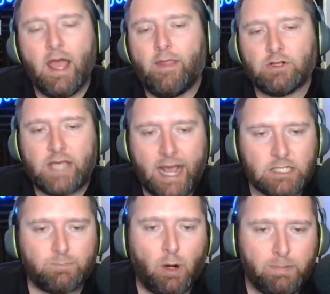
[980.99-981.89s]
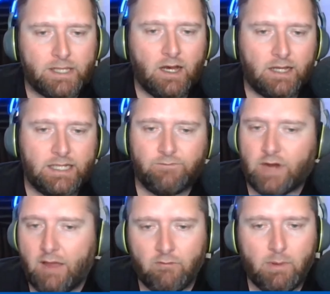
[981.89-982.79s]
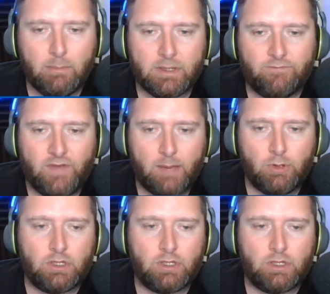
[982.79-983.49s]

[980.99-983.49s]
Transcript: There's age appropriate content for every member of the family.